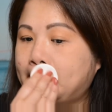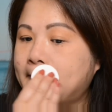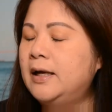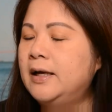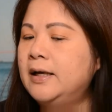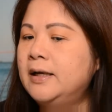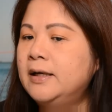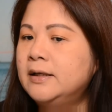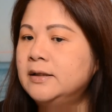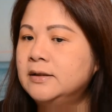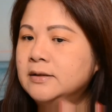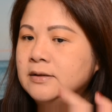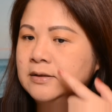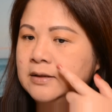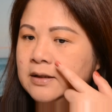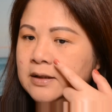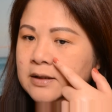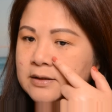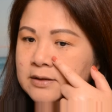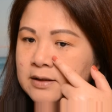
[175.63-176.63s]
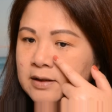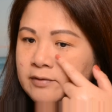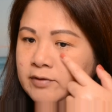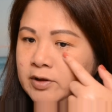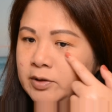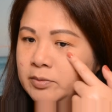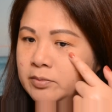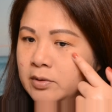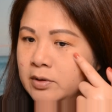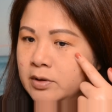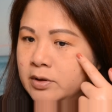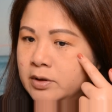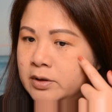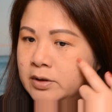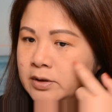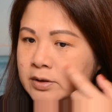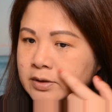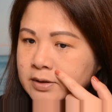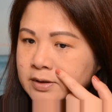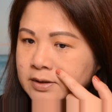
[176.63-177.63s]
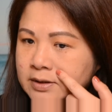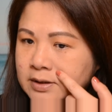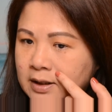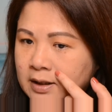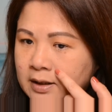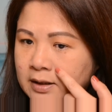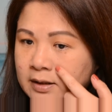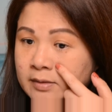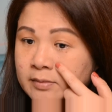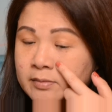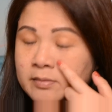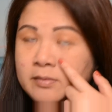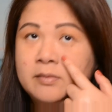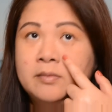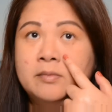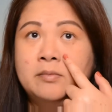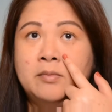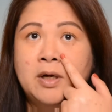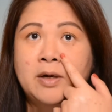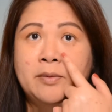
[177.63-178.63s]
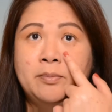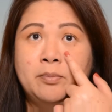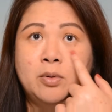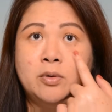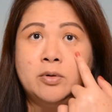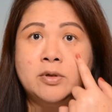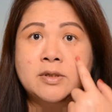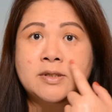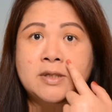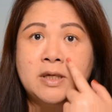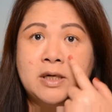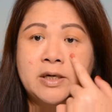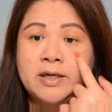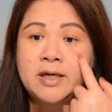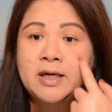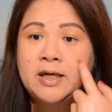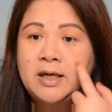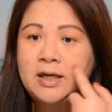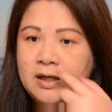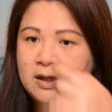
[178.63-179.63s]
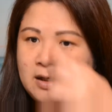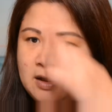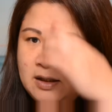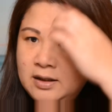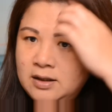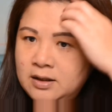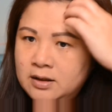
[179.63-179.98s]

And uh, definitely blurs um, my pores area here,